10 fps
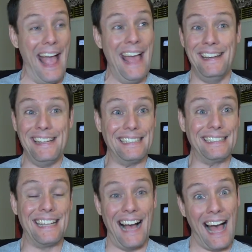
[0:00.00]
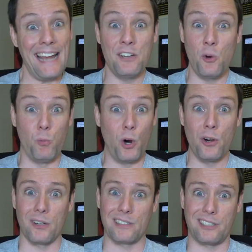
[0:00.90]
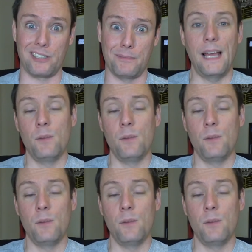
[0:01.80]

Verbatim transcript: And it kinda worked.